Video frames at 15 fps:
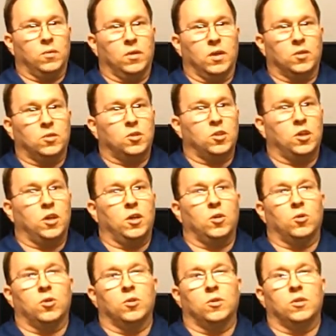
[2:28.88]
let's say
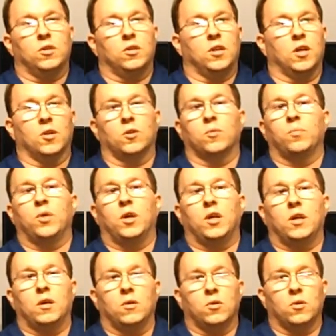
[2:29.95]
on the other
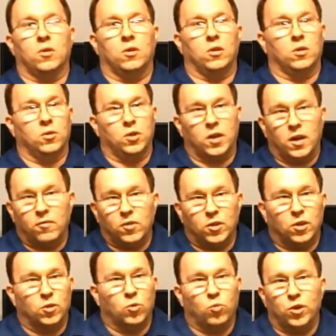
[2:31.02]
page, you have
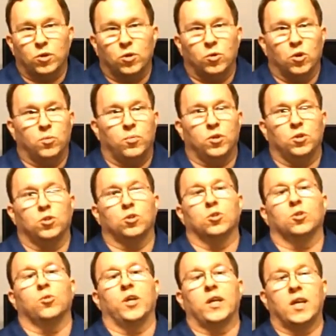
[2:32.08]
another window open and you're
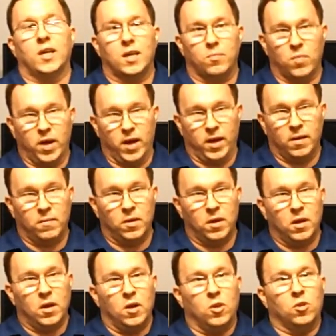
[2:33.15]
doing eBay.
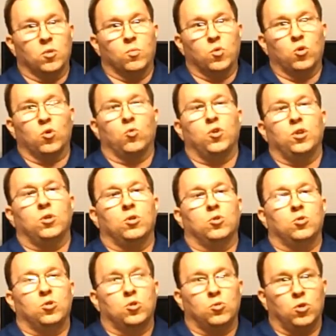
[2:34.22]
The more
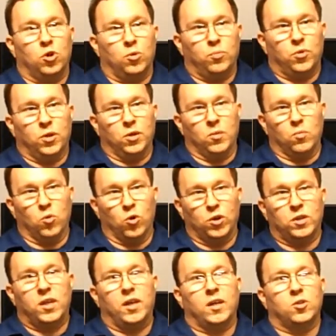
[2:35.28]
windows you open, the more
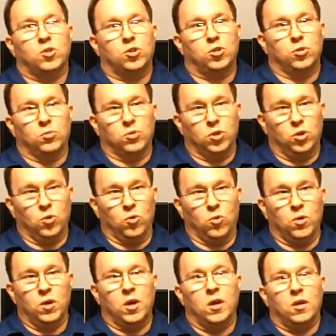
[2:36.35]
tasks you
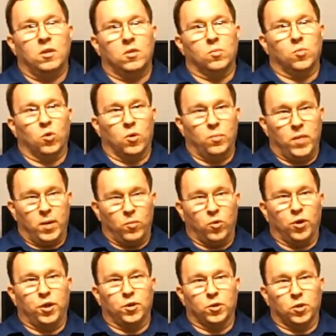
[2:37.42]
do, the more
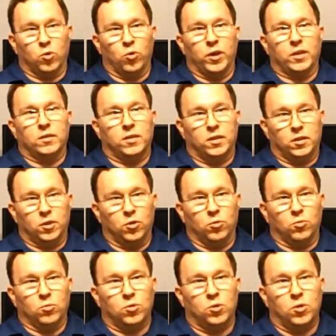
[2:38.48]
memory you're going to
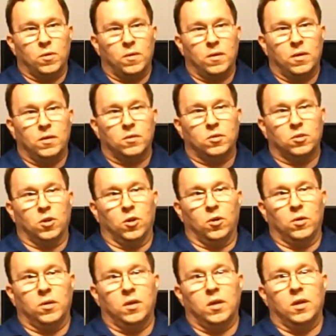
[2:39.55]
use.
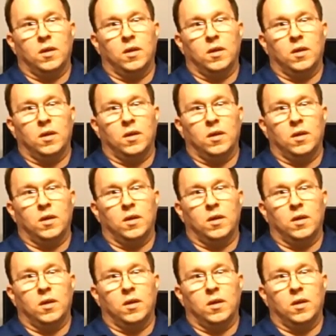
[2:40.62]
So,